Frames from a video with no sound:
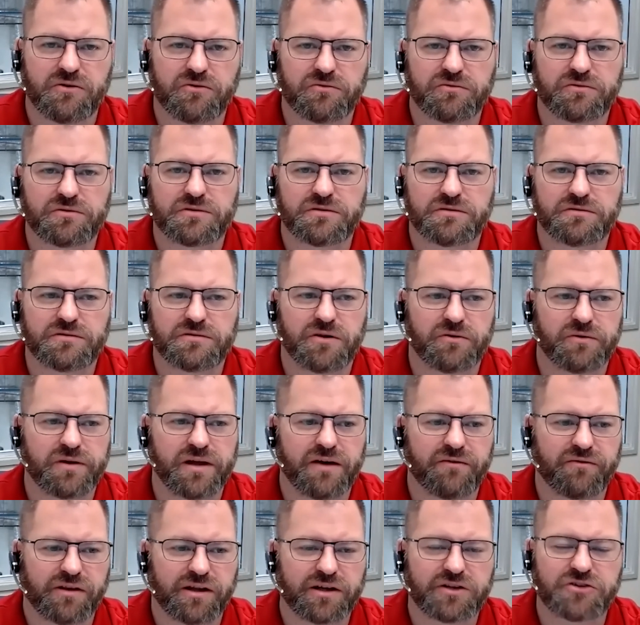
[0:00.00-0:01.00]
don't
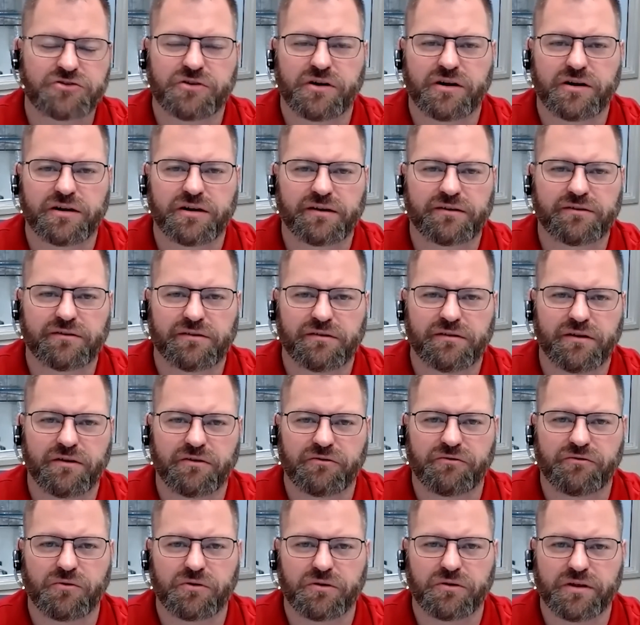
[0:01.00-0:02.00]
have electronics, and
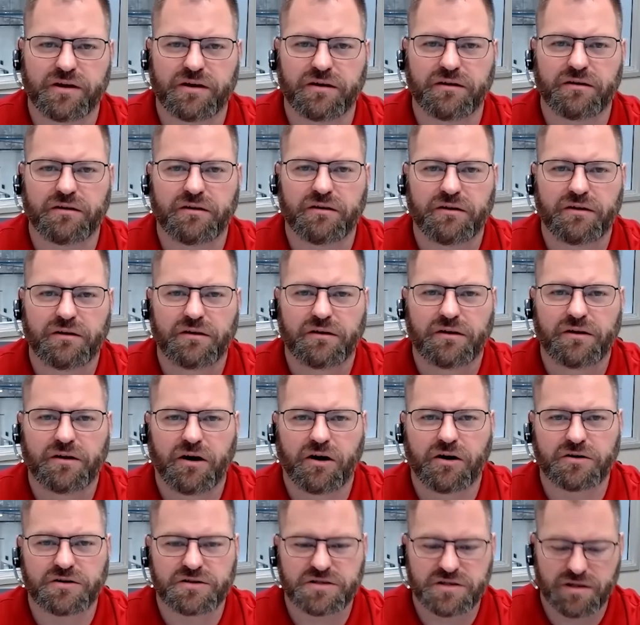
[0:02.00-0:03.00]
therefore they
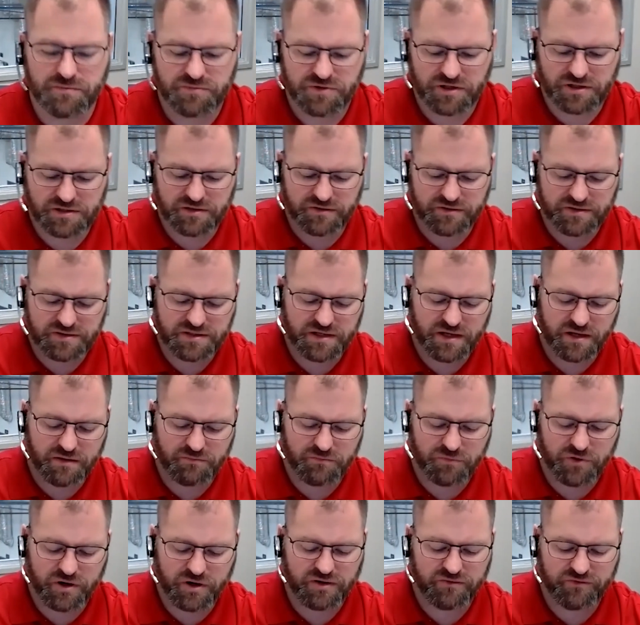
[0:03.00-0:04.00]
aren't subject to the
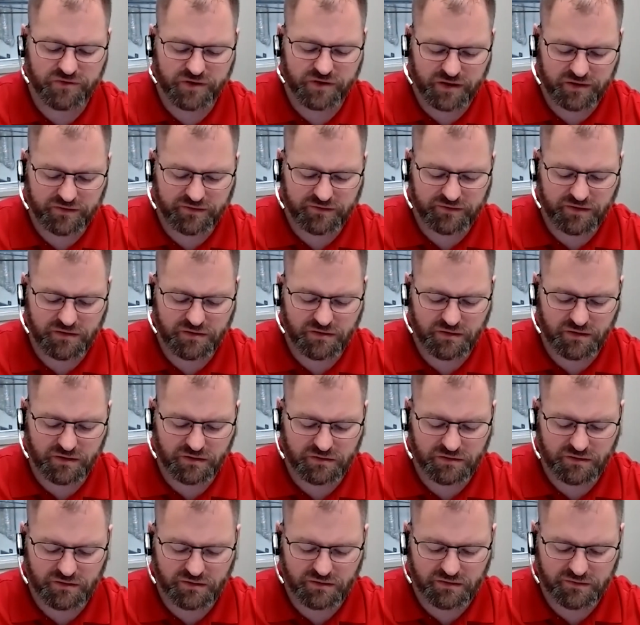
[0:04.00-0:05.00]
same break fix, I
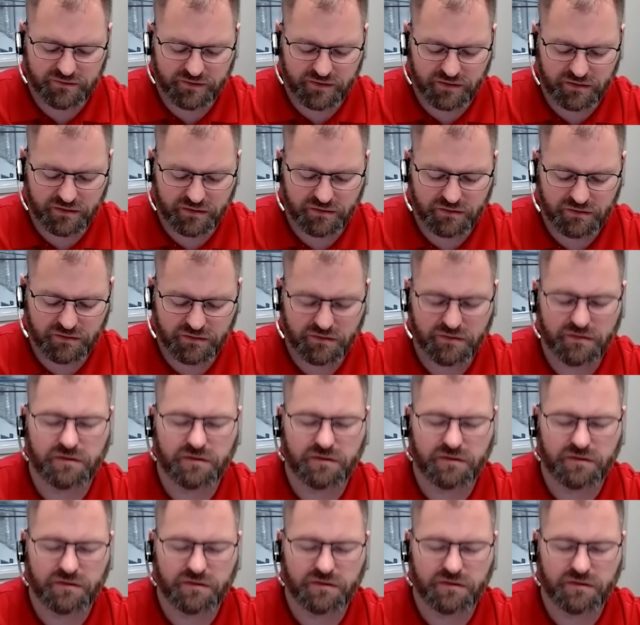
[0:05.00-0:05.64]
think, that